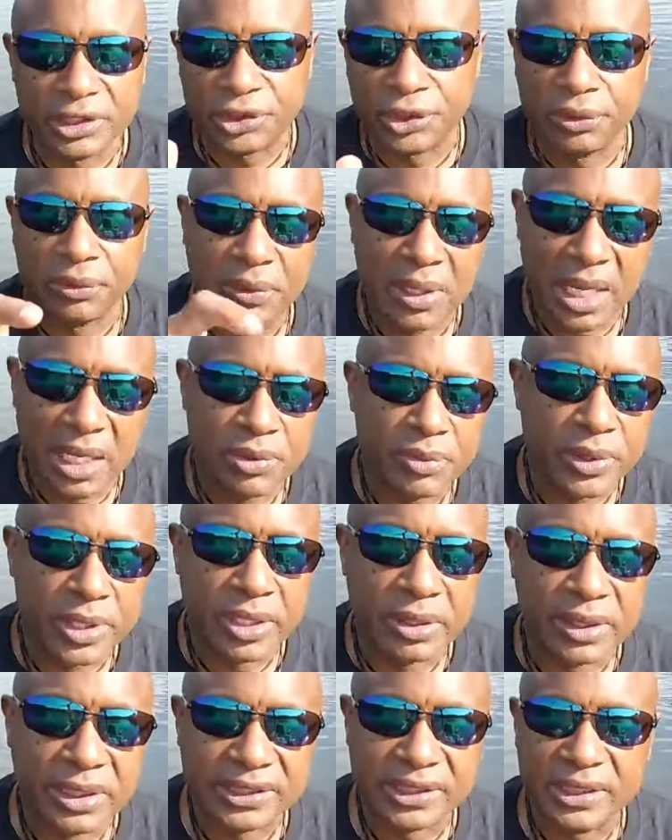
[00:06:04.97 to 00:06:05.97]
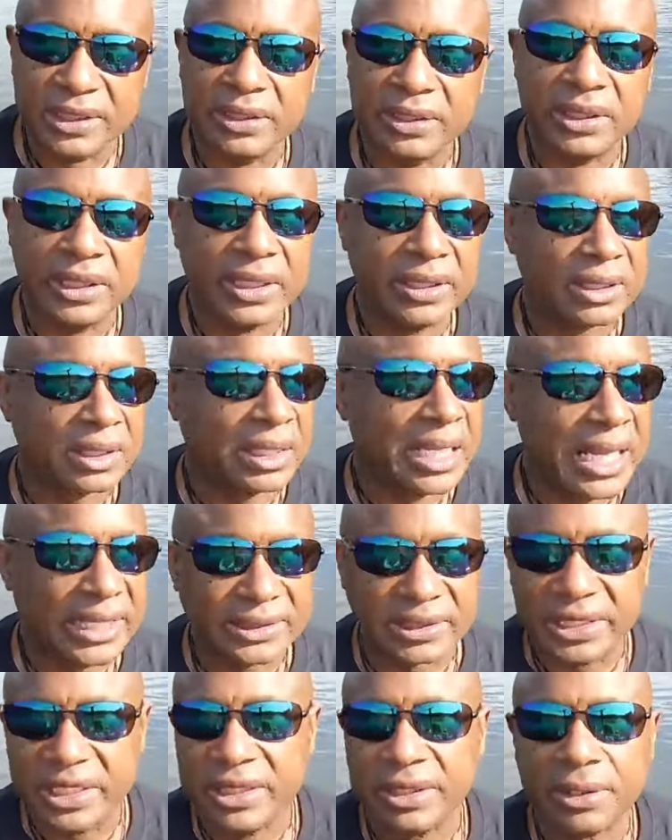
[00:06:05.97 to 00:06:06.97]
at your rod and reel that's in, in the
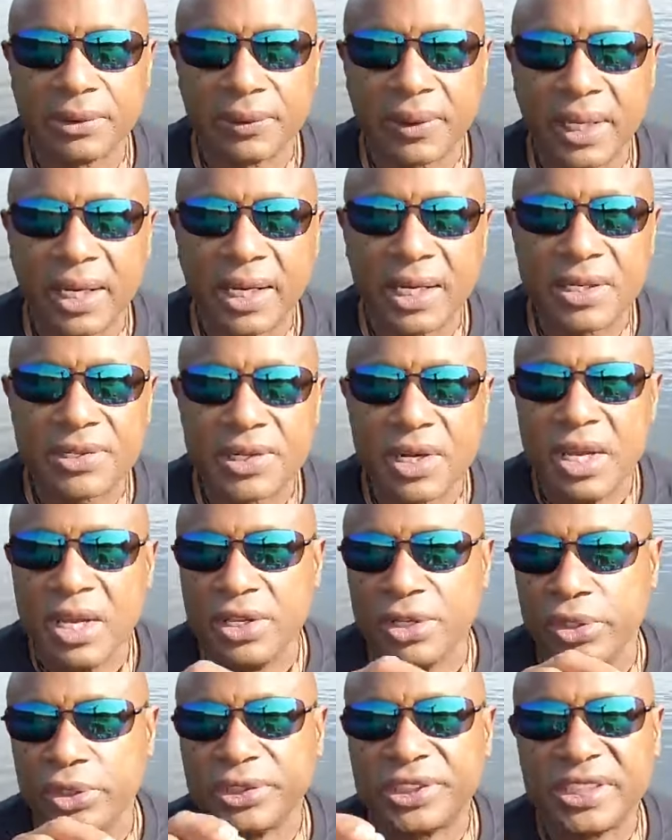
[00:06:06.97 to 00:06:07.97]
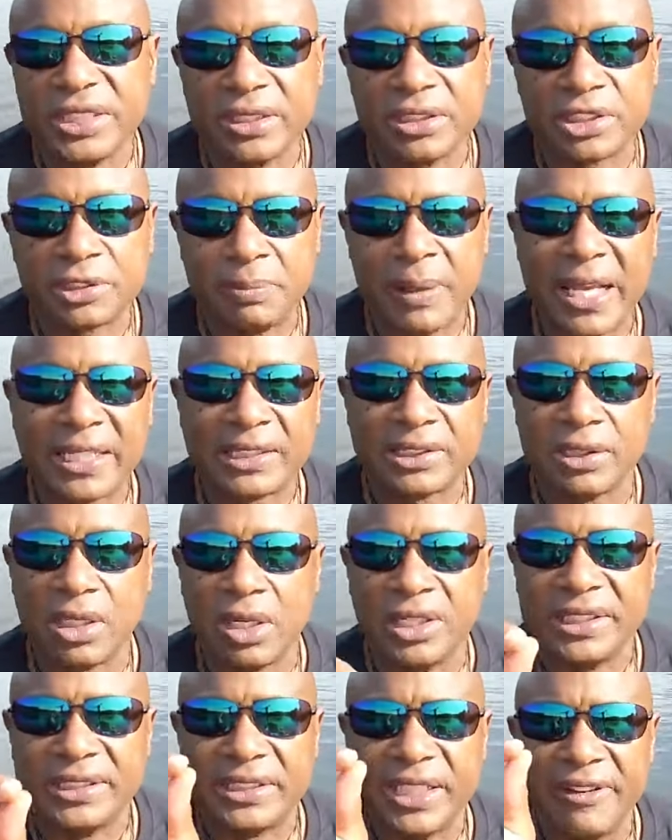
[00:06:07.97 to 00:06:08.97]
closet, in the garage, you'll see the specs
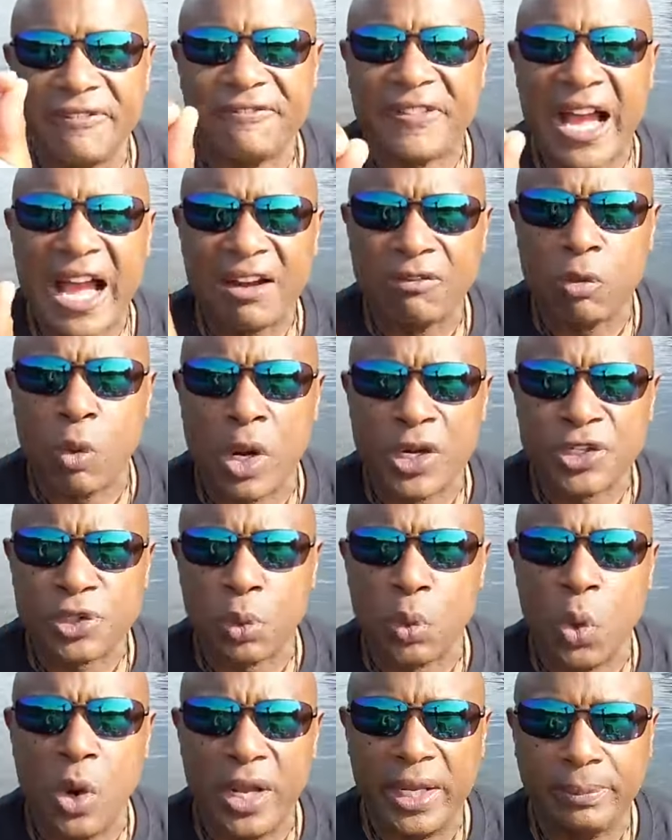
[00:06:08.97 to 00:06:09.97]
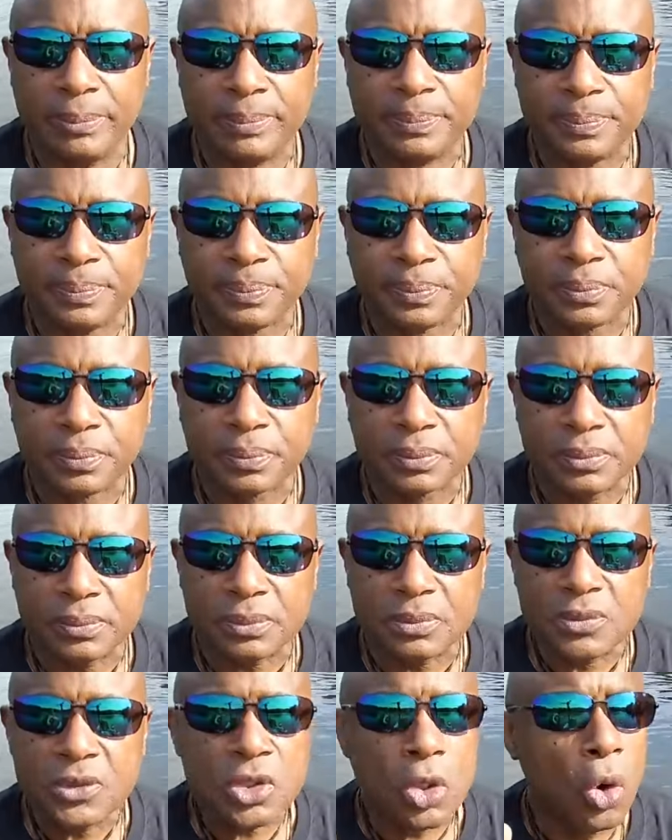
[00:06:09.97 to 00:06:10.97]
on it say 5 1 to 1
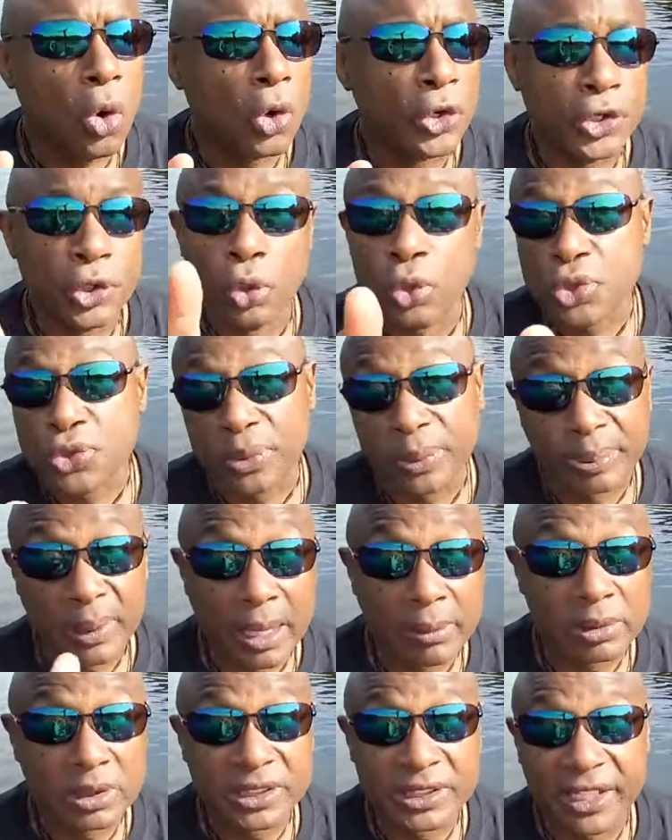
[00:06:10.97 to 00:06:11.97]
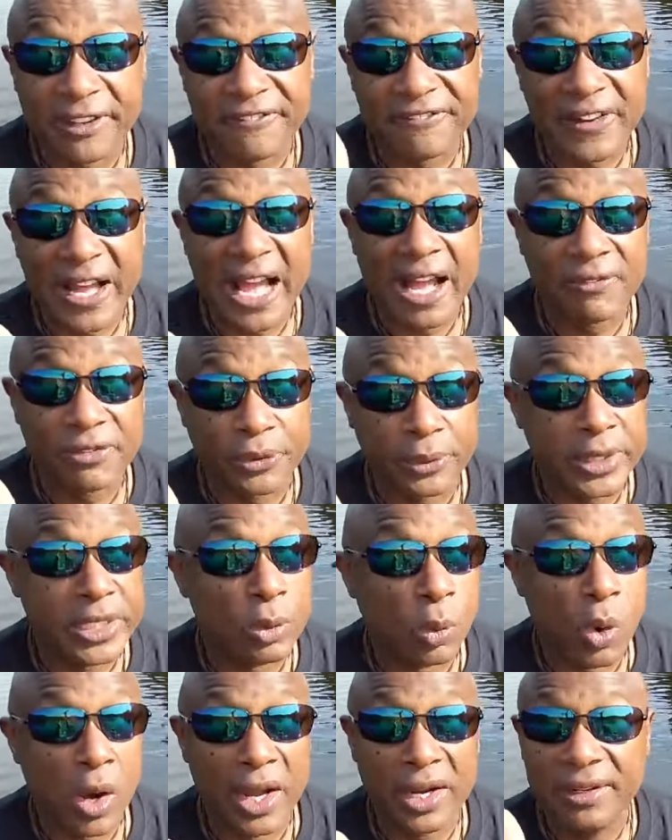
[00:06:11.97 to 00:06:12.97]
or yours will probably say five three
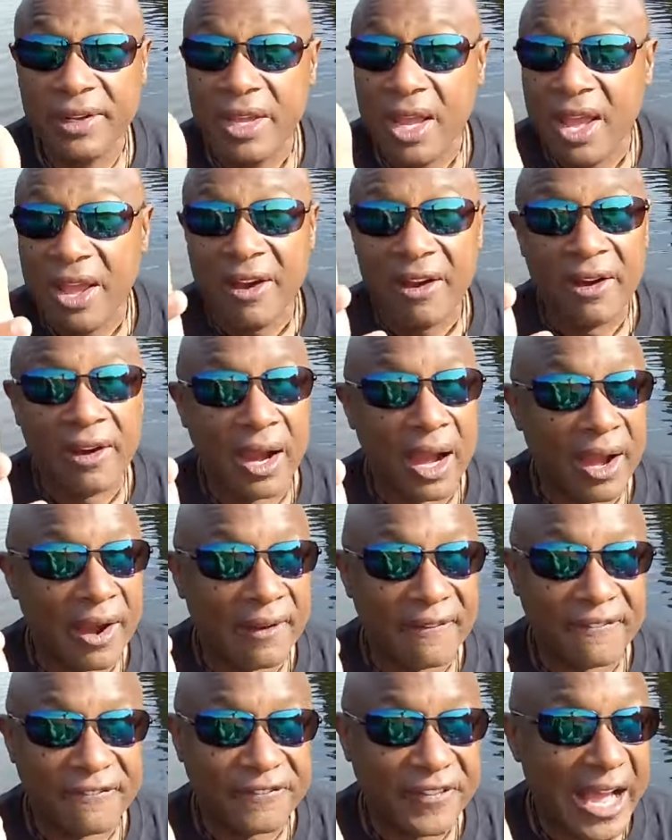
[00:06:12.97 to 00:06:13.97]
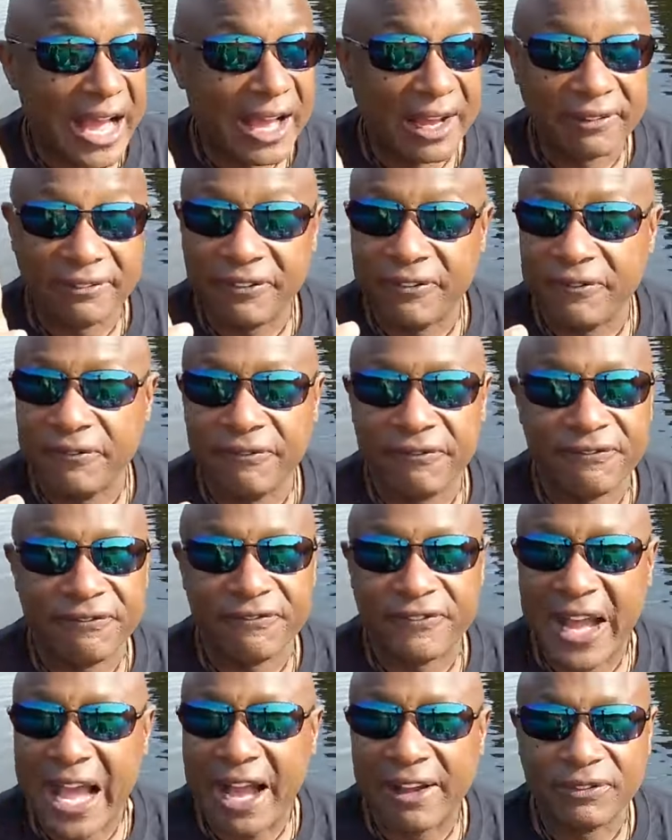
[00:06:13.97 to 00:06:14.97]
to one, uh, five
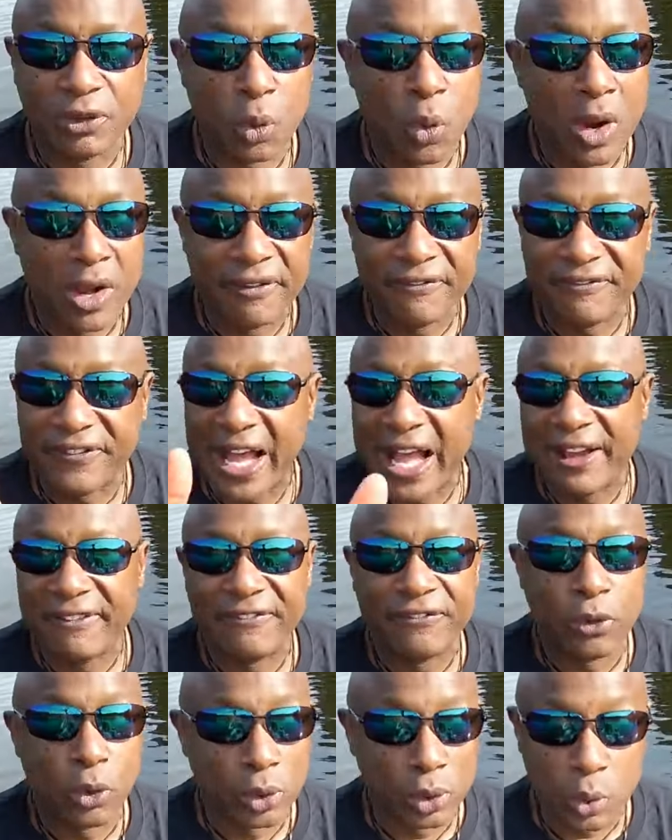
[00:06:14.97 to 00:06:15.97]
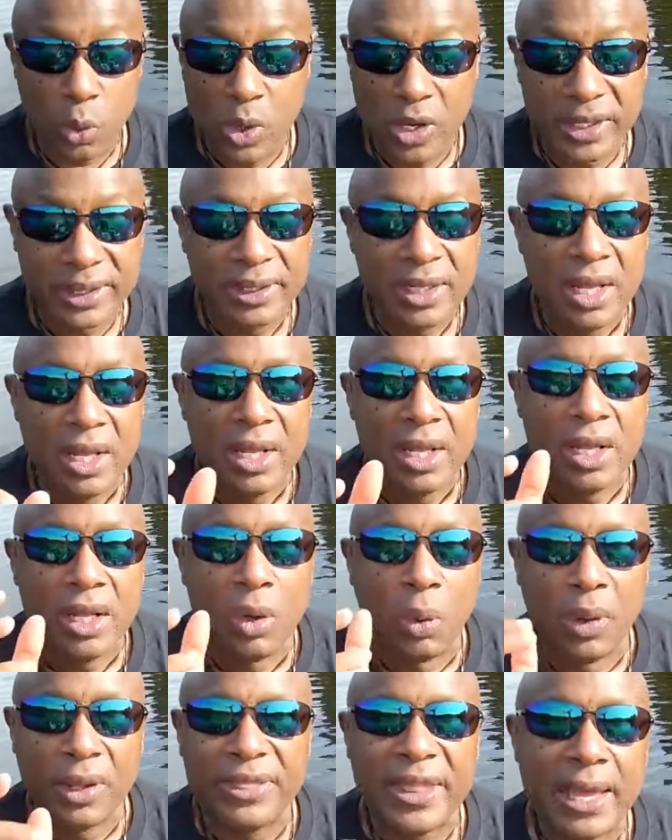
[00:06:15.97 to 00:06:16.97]
five to one, five four to one.
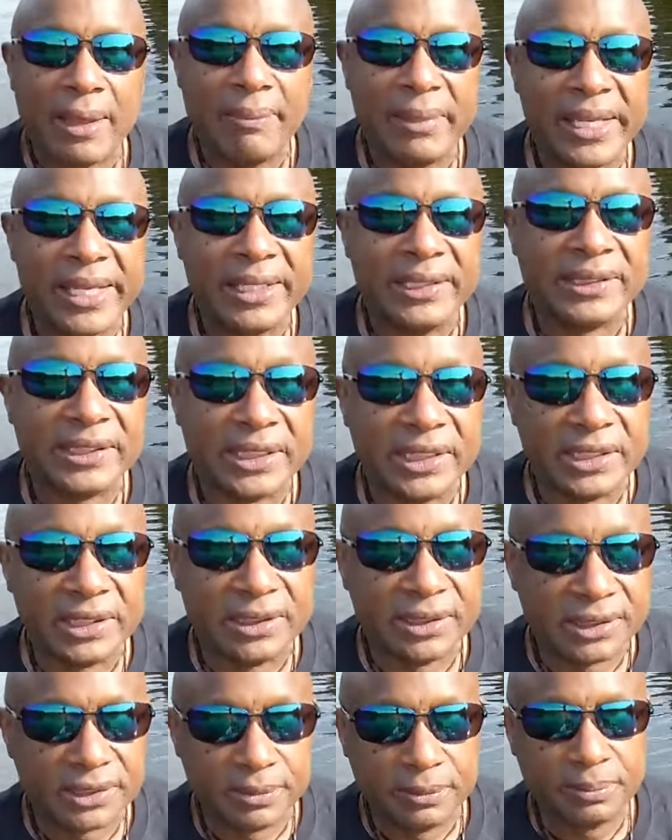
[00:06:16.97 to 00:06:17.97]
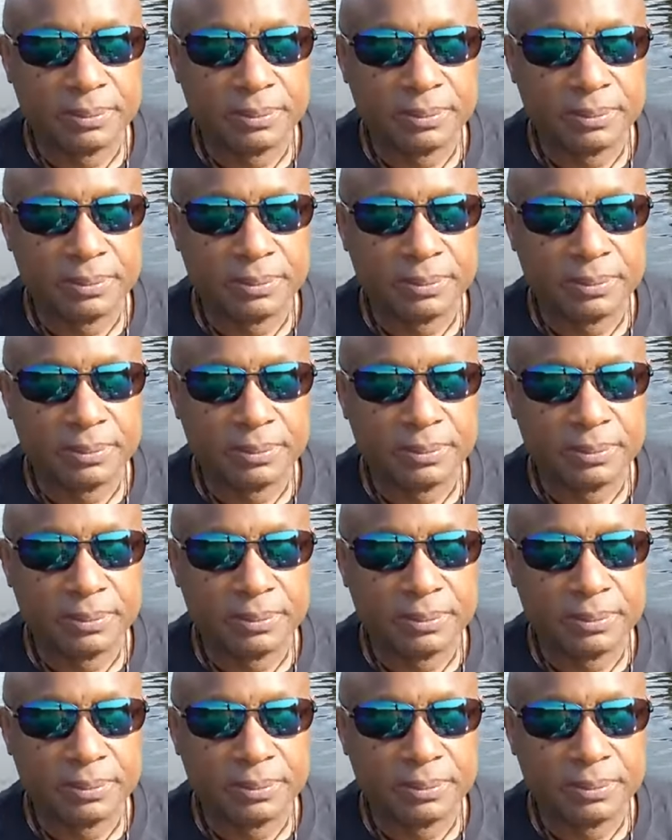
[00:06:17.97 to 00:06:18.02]
What that means is